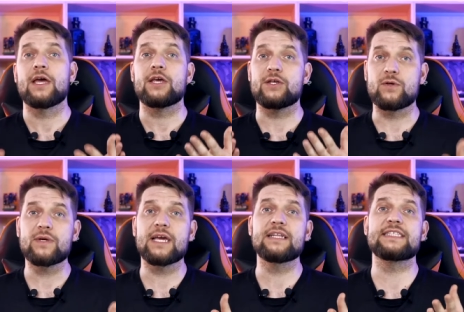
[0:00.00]
You
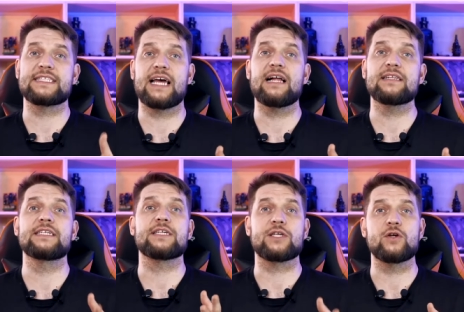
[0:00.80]
can sell
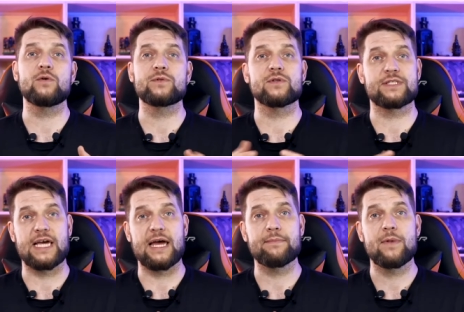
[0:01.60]
the cube to
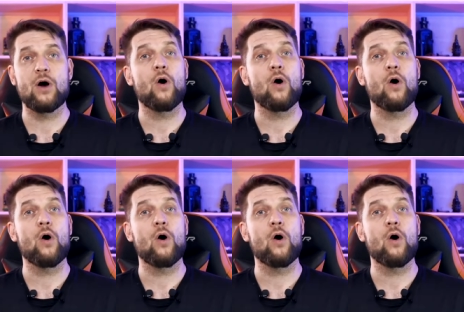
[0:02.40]
them